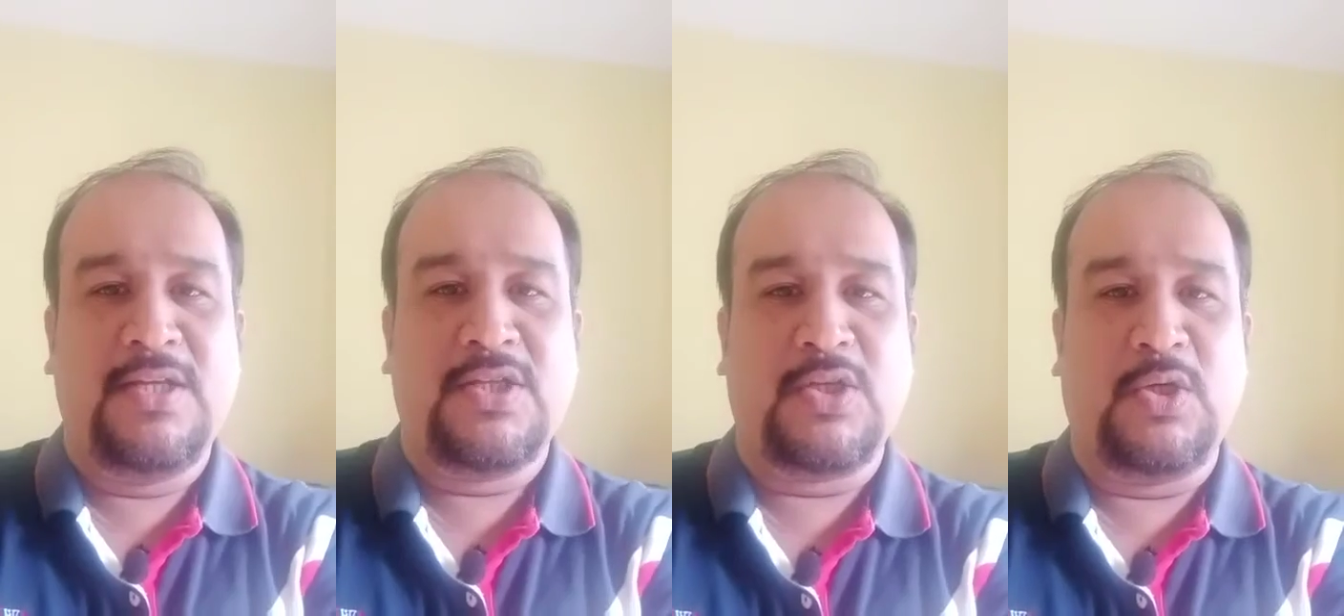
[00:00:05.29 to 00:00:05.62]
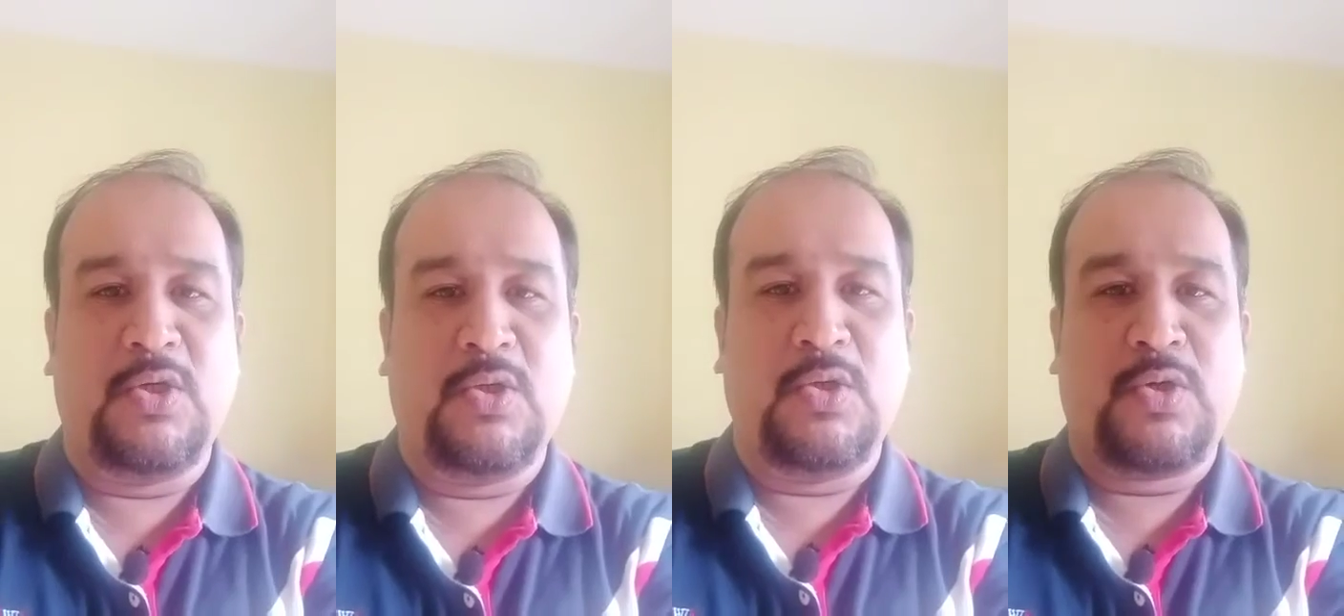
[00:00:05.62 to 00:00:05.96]

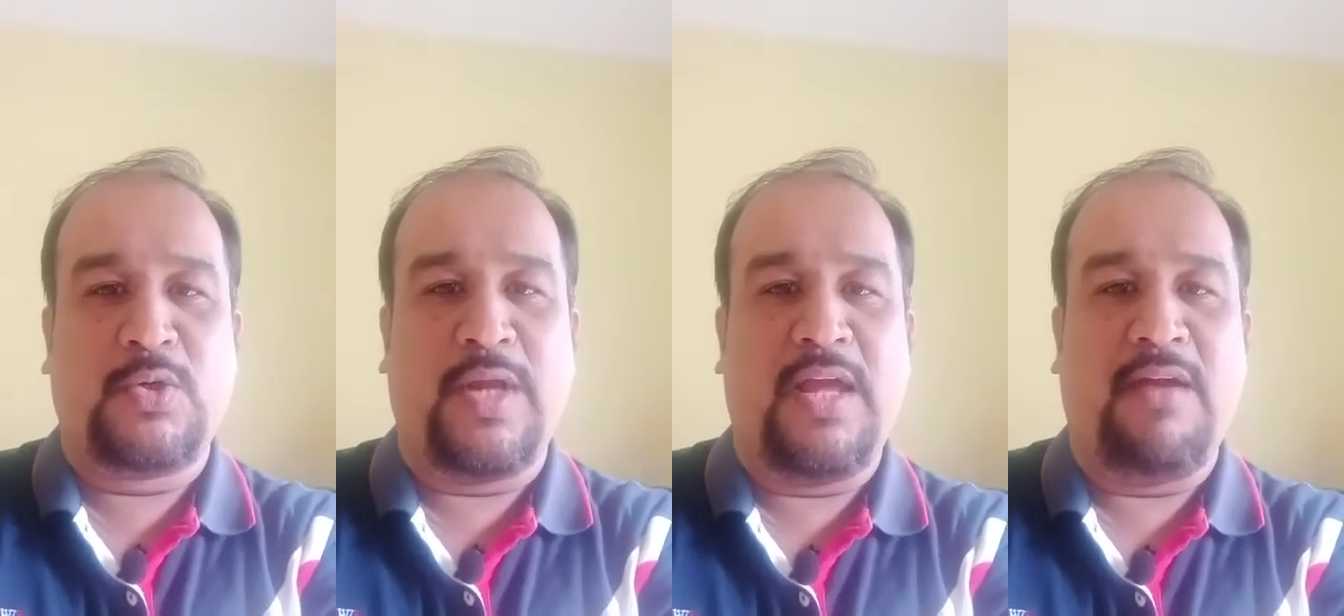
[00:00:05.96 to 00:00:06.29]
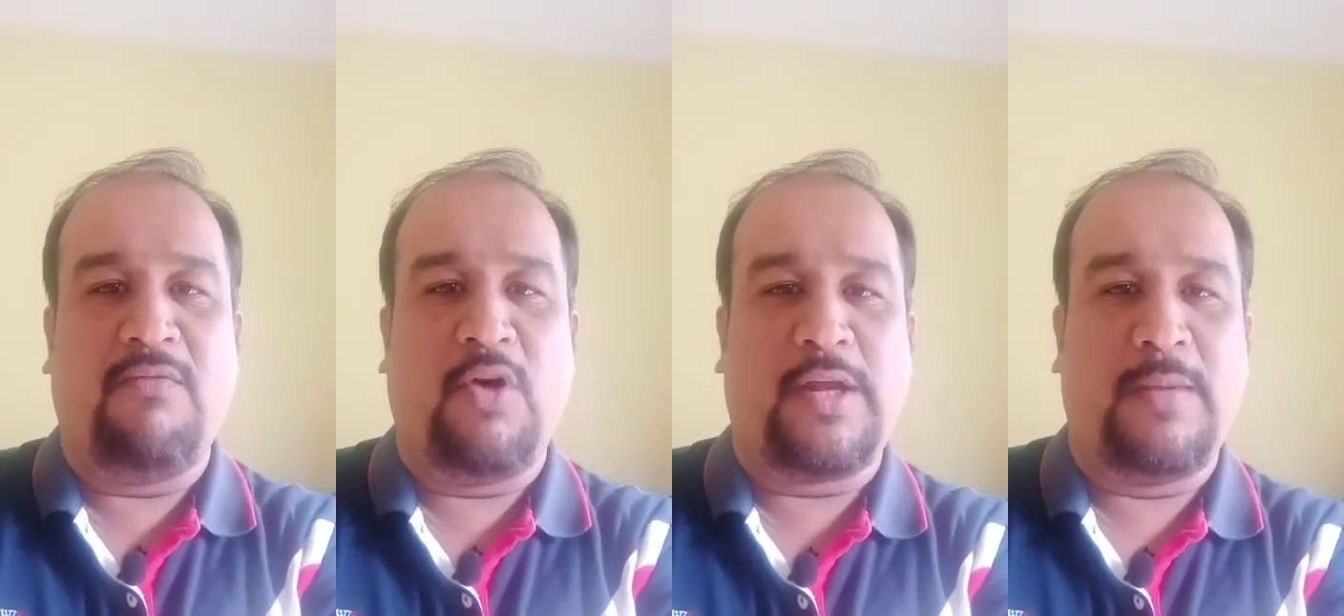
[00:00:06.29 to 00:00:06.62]
So
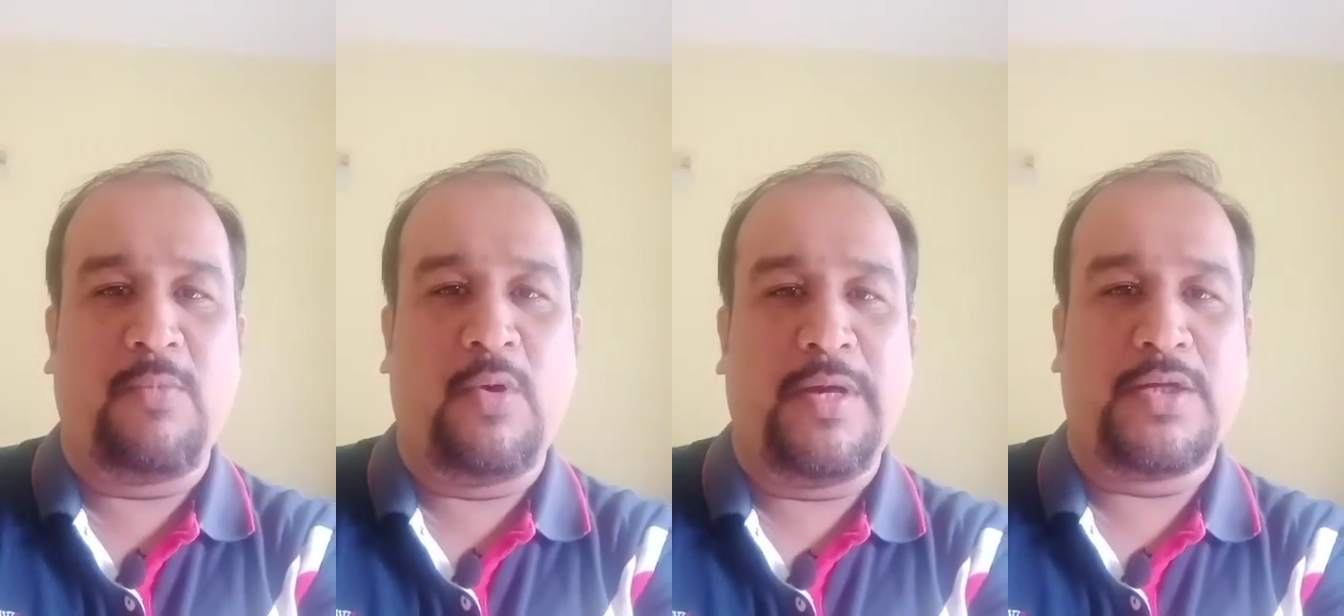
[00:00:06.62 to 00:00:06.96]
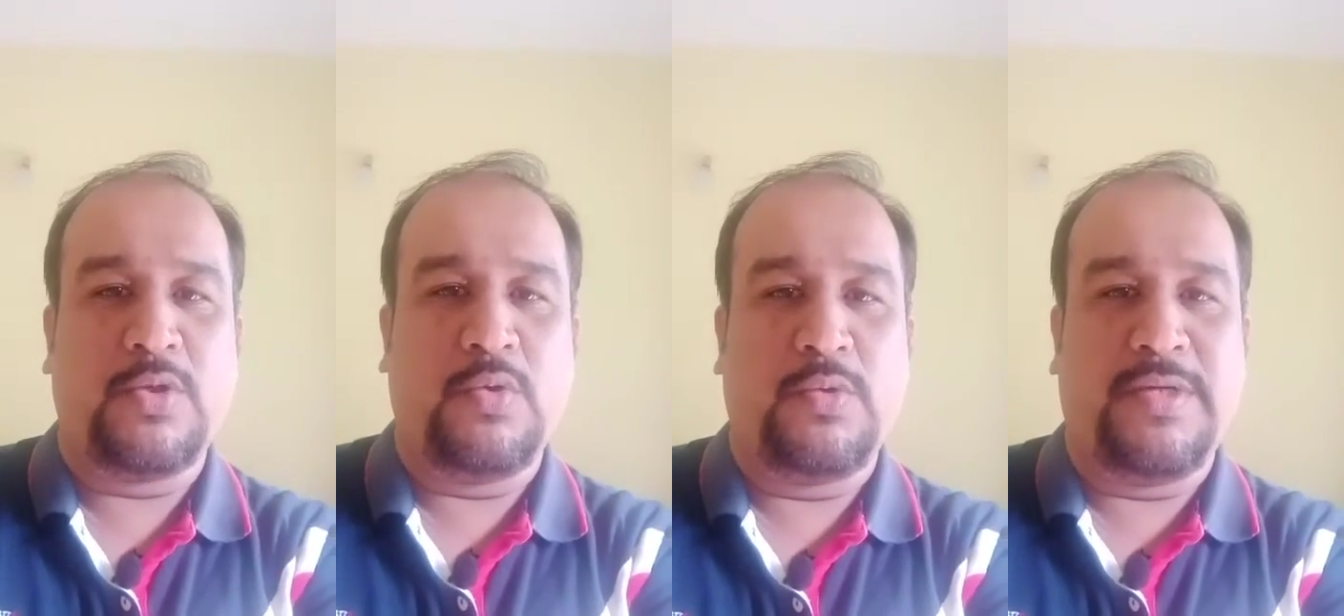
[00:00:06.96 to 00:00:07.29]
today what I'm going
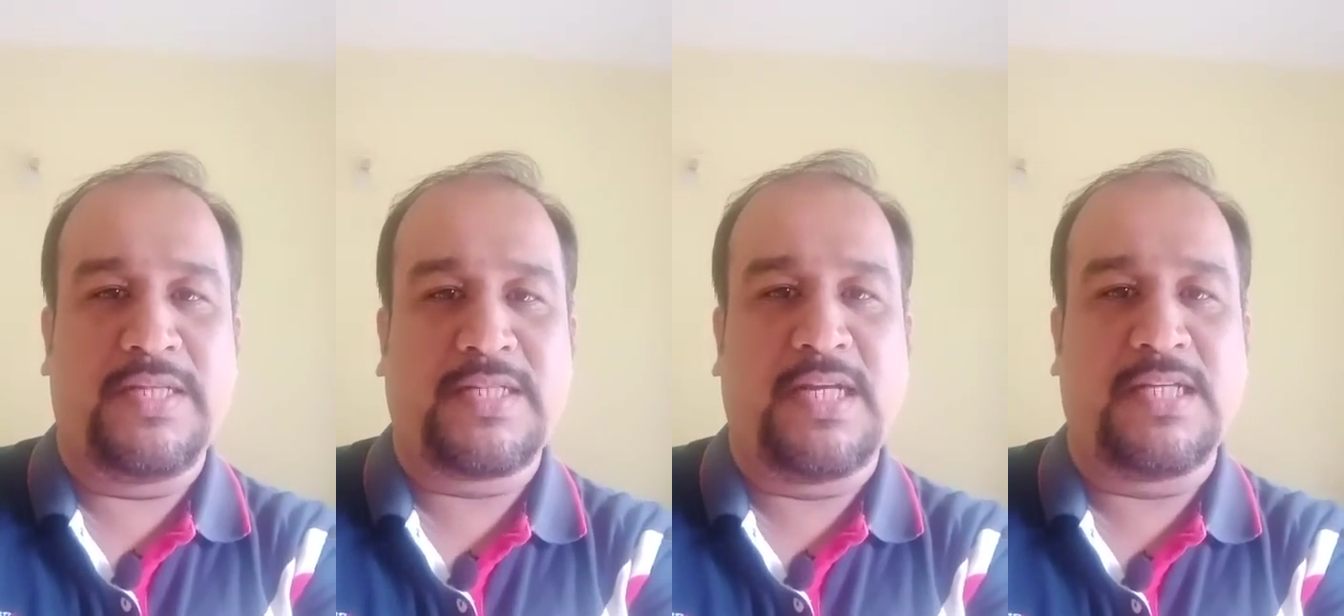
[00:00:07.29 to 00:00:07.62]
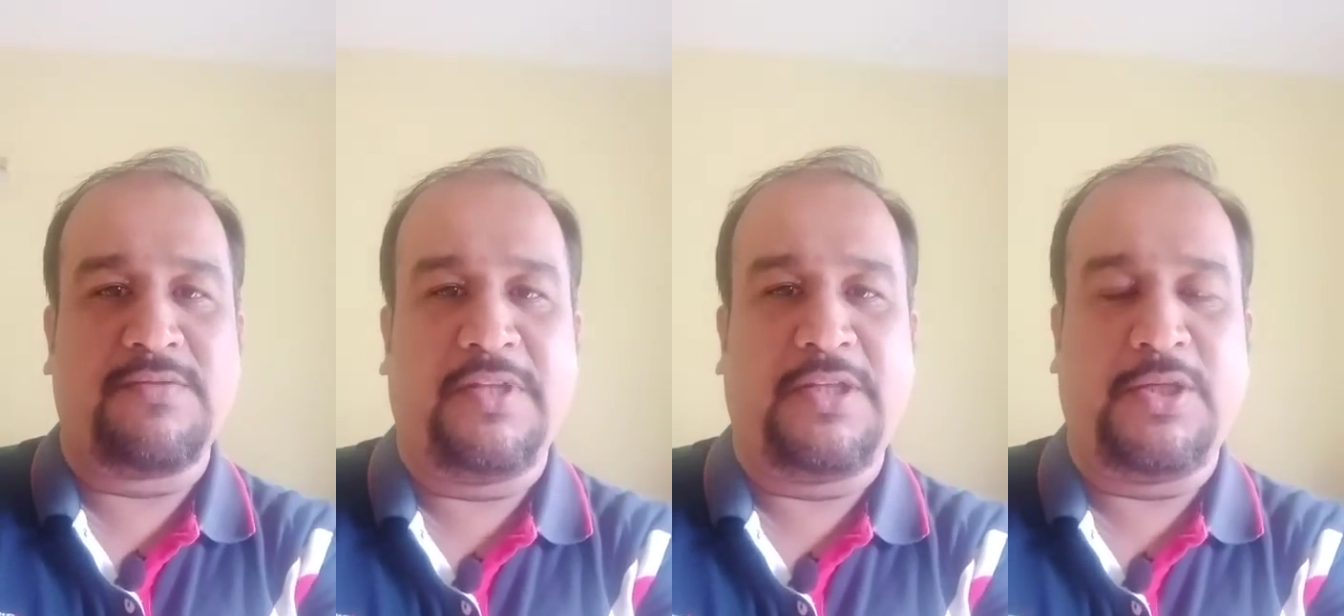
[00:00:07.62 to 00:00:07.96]
to discuss
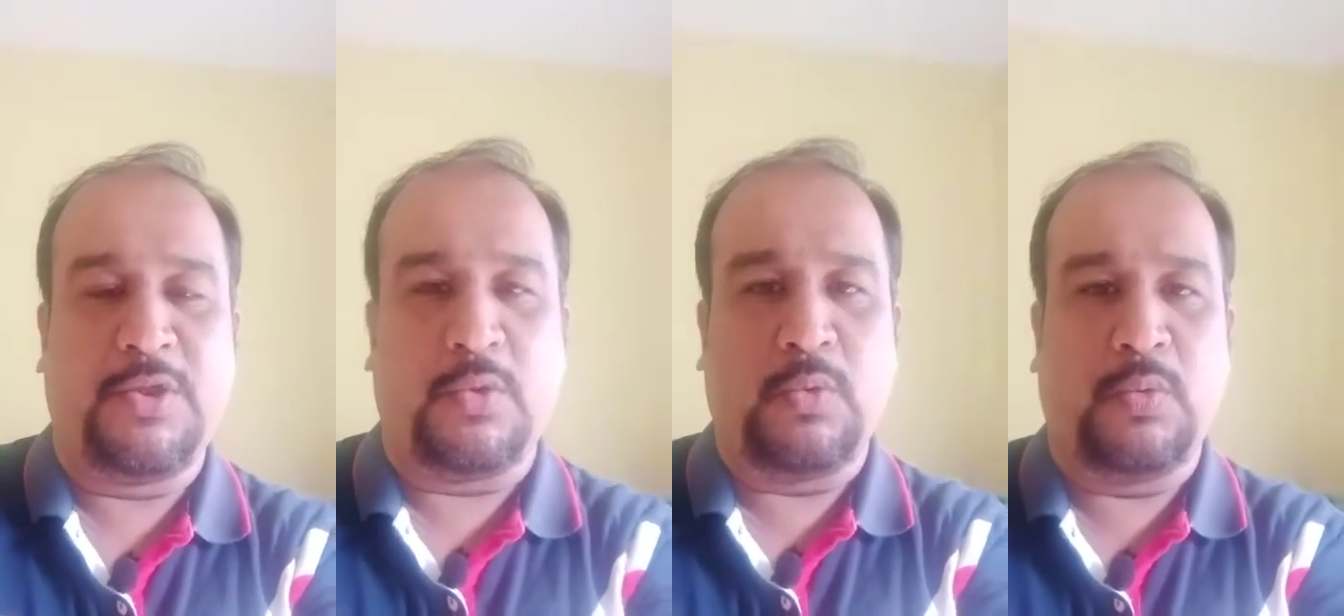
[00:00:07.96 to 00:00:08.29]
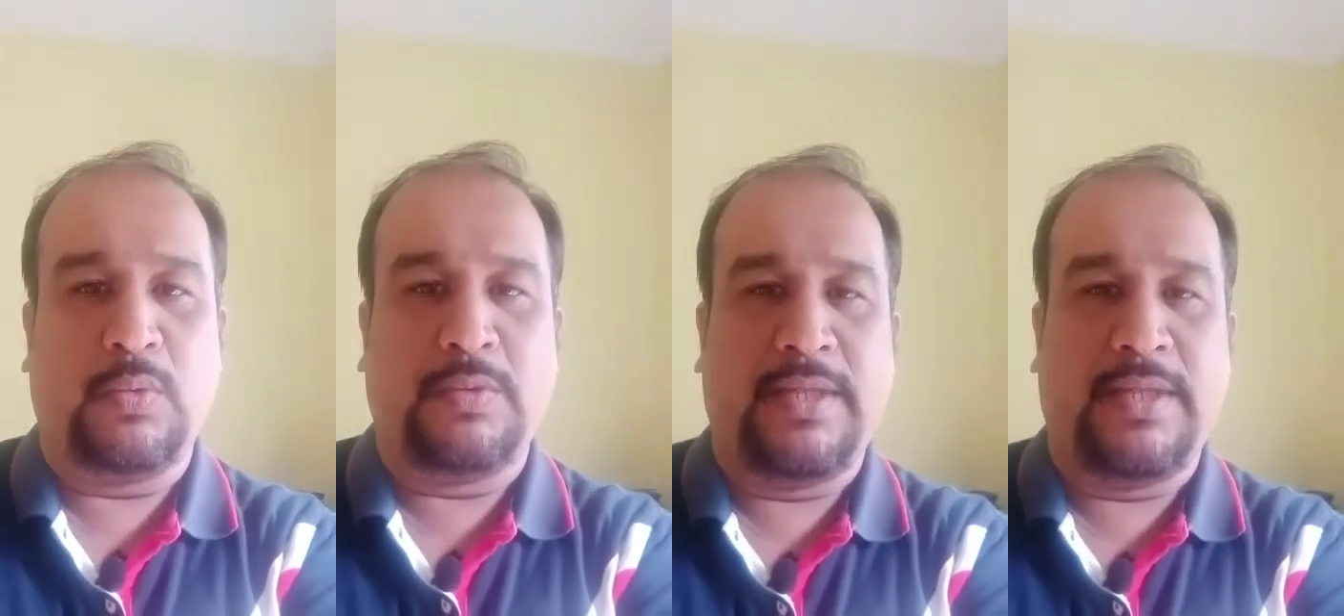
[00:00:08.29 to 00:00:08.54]
with you,